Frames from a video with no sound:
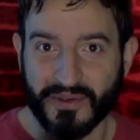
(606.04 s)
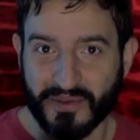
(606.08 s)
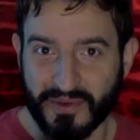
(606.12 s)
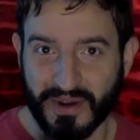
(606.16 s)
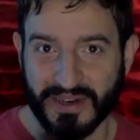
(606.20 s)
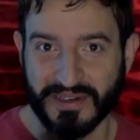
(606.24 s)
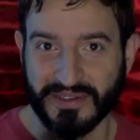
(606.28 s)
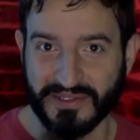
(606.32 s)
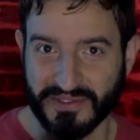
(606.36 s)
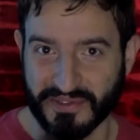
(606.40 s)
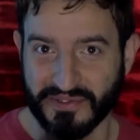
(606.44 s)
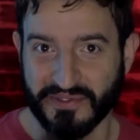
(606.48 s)

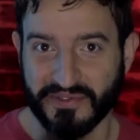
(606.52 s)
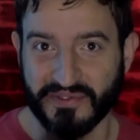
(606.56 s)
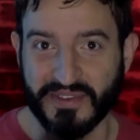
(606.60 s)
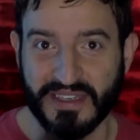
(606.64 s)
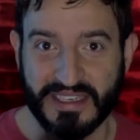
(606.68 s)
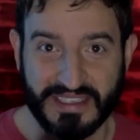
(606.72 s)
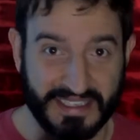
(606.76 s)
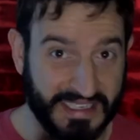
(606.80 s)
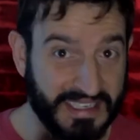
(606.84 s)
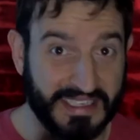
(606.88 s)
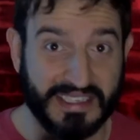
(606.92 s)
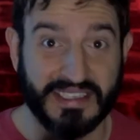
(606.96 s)
quantum
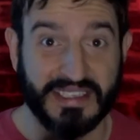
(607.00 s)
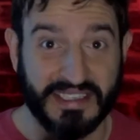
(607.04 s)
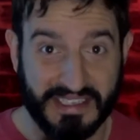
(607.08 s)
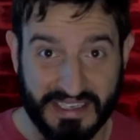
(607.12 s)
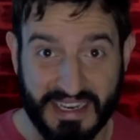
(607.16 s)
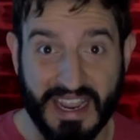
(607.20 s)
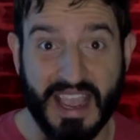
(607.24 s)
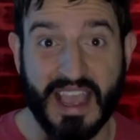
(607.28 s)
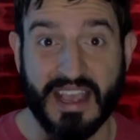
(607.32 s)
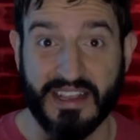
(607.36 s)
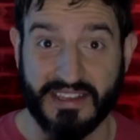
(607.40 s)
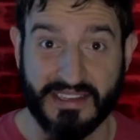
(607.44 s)
physics.
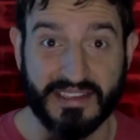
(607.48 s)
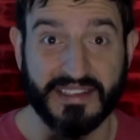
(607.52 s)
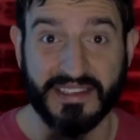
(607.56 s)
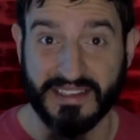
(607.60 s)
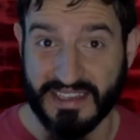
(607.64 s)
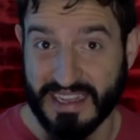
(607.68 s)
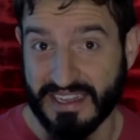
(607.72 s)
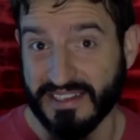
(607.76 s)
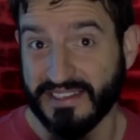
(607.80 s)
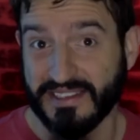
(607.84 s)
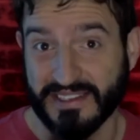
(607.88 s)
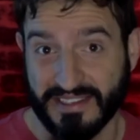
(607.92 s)
Yes,
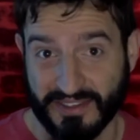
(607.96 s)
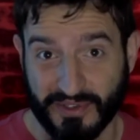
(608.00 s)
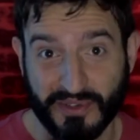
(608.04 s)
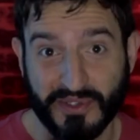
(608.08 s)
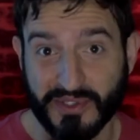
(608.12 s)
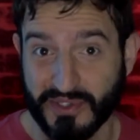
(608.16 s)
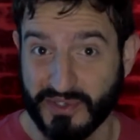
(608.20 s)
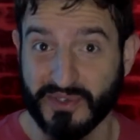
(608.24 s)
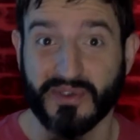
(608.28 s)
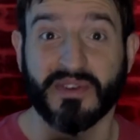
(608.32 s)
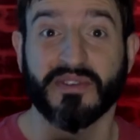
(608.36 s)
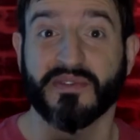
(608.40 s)
that's
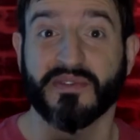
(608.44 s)
also a